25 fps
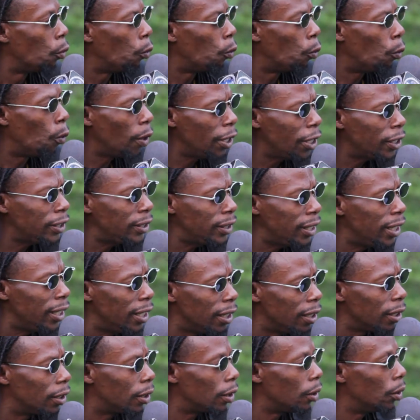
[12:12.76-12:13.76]
What you
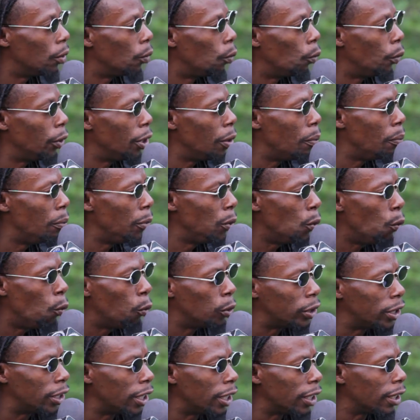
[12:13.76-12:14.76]
think with the
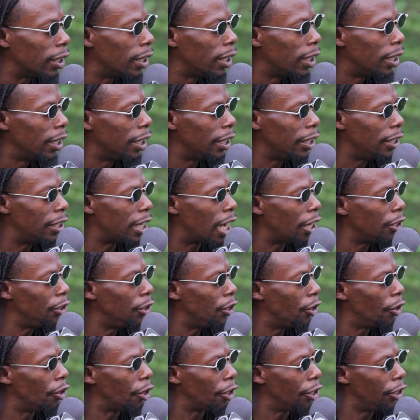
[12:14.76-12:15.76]
music in a
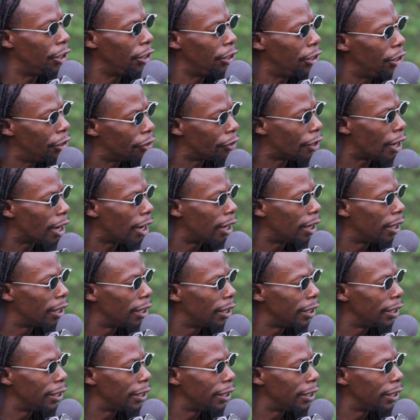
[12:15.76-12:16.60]
your era,